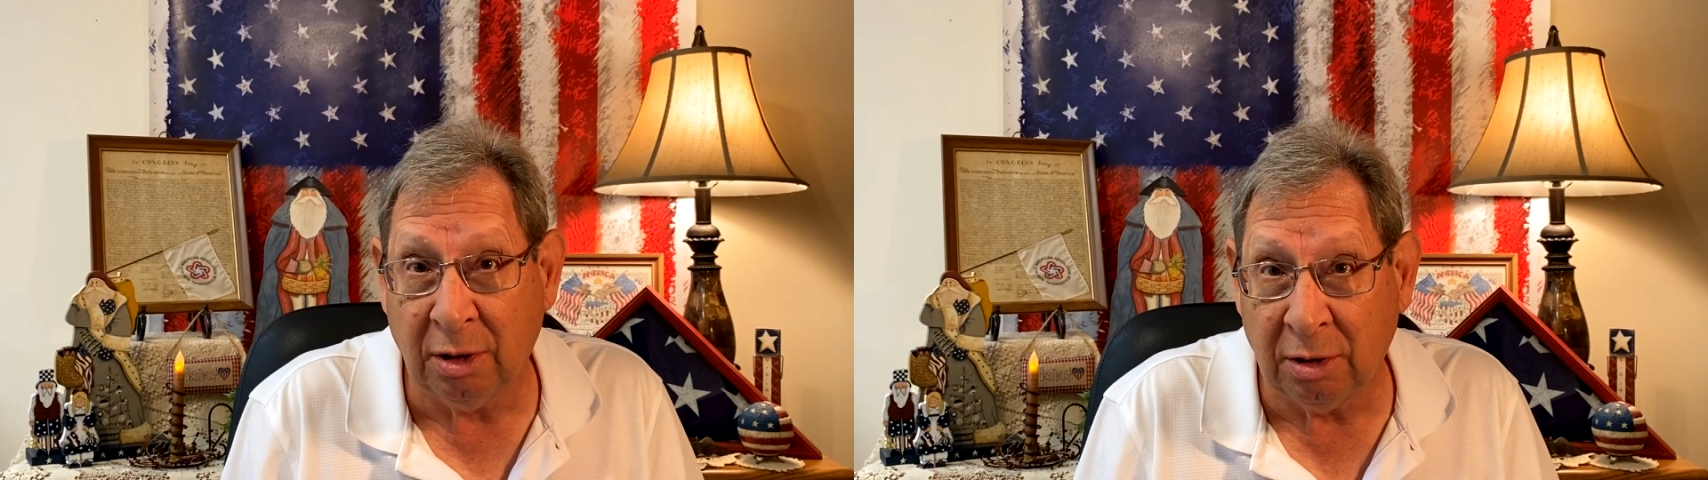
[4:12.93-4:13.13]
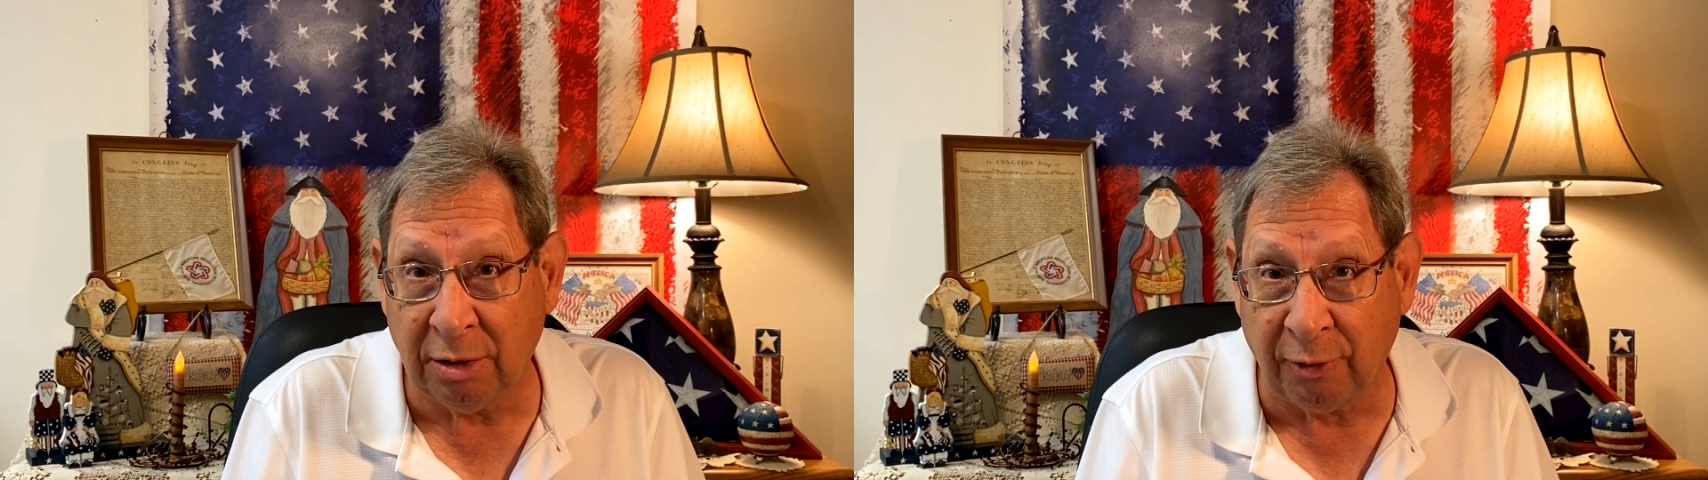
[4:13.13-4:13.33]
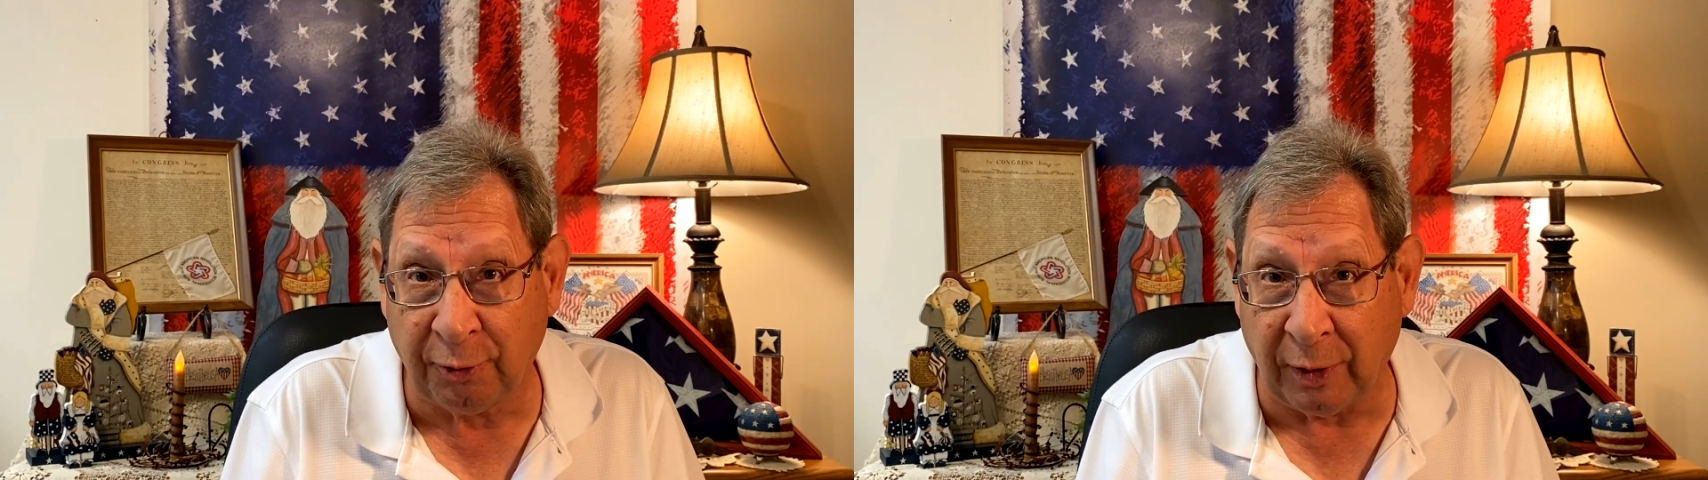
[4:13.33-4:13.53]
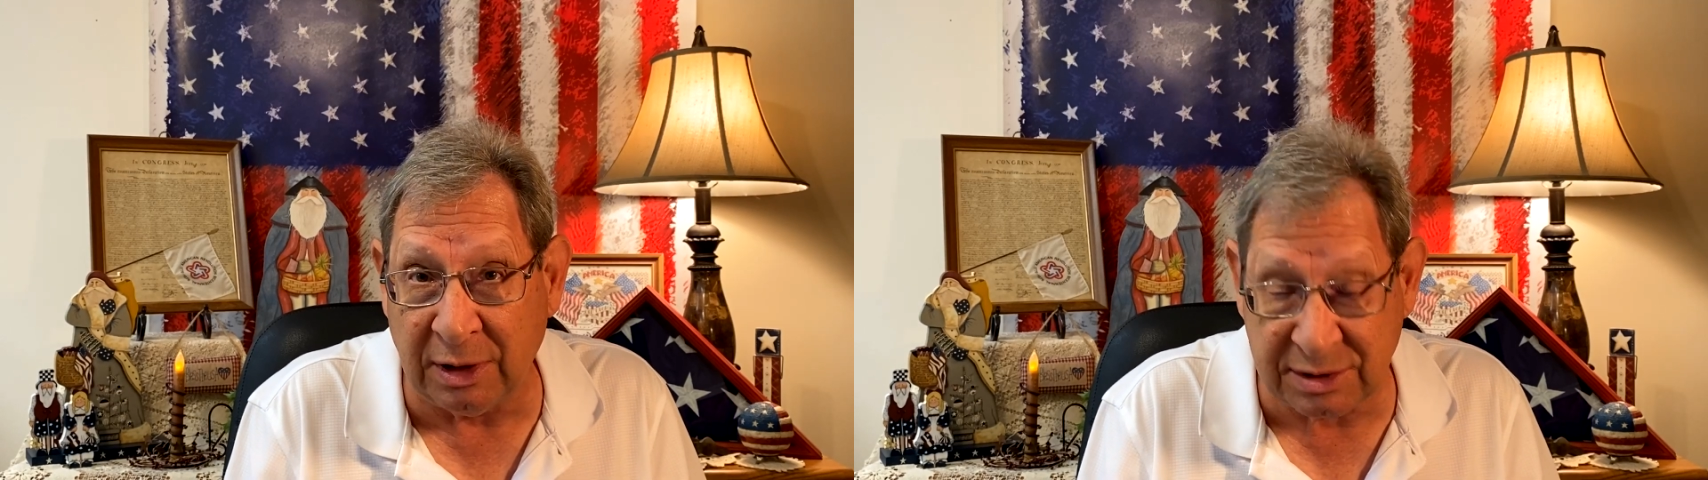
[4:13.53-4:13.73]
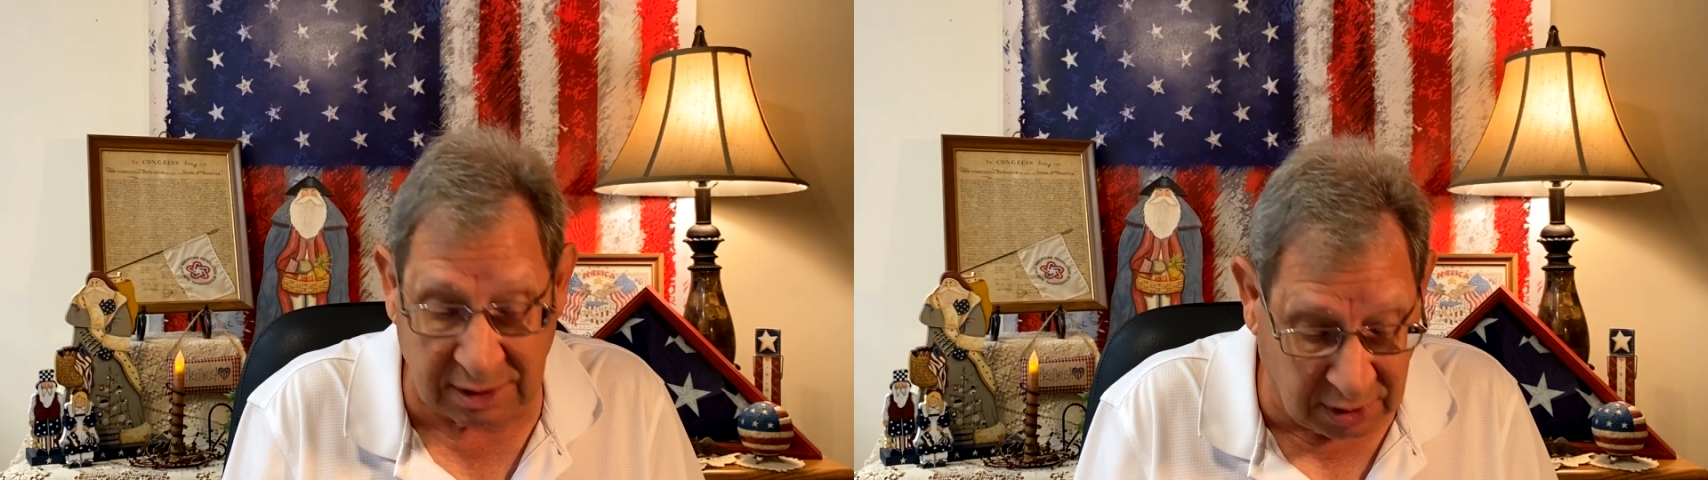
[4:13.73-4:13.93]
to
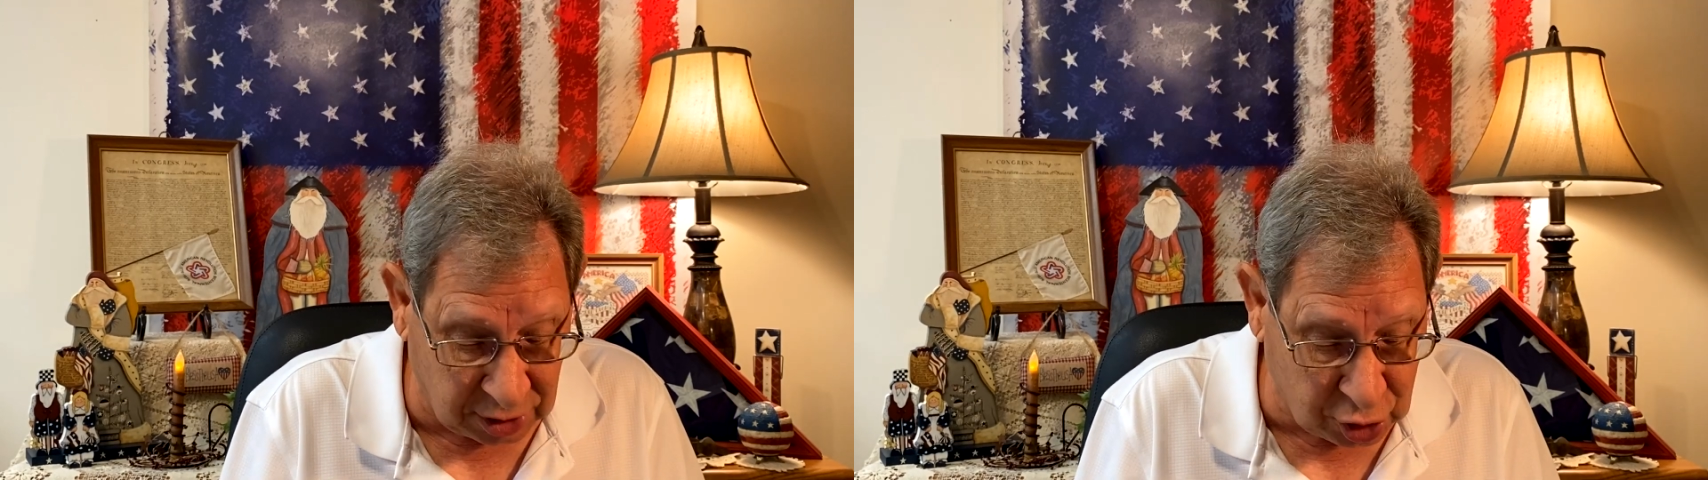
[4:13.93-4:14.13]
face the